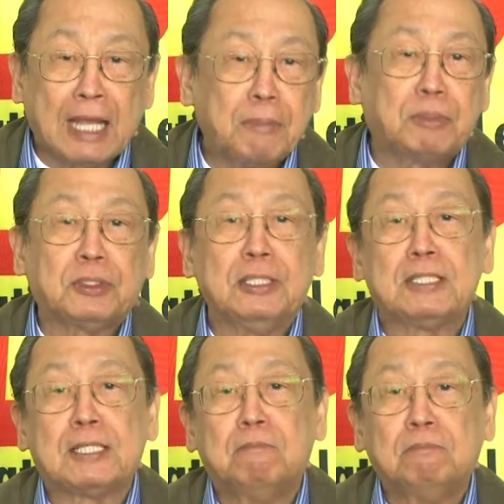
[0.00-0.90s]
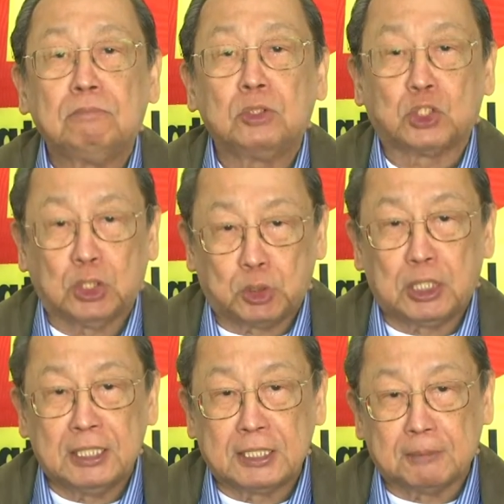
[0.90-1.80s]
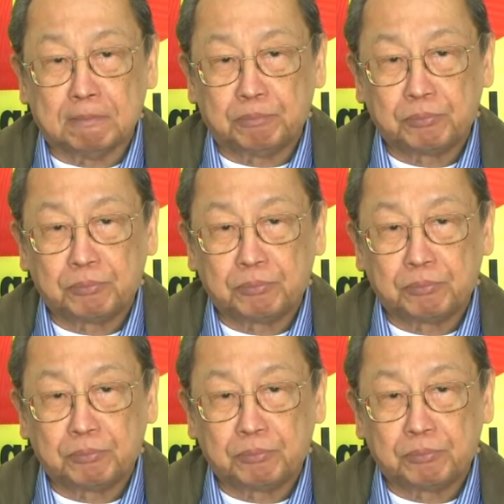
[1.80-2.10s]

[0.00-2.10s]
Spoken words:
capitalism to socialism.